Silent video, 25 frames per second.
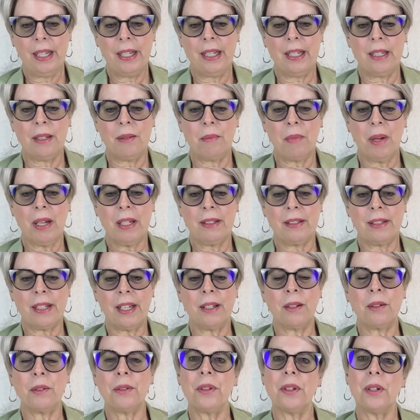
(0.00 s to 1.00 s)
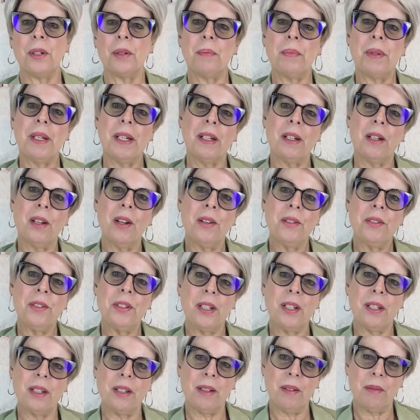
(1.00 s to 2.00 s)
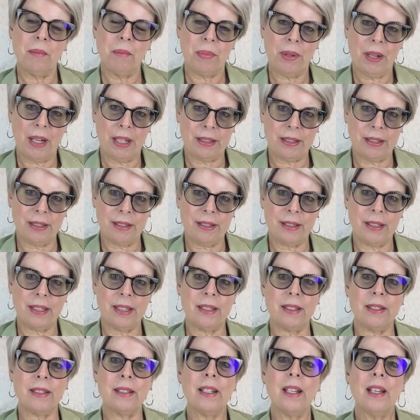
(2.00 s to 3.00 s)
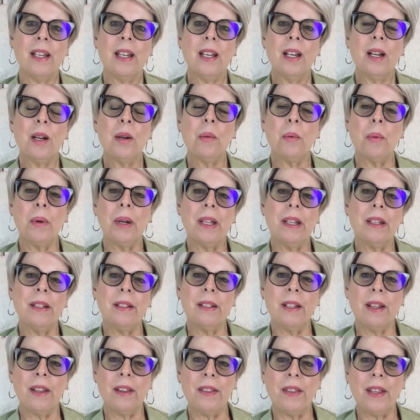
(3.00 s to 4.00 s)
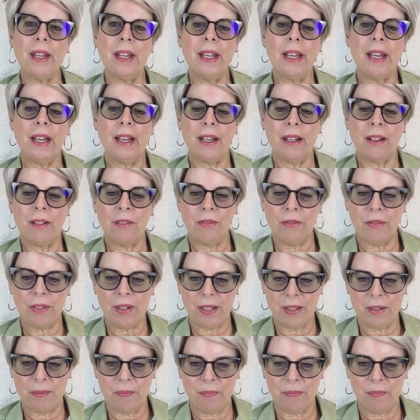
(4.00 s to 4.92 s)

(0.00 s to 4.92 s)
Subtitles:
in my psychotherapy and coaching practices when they have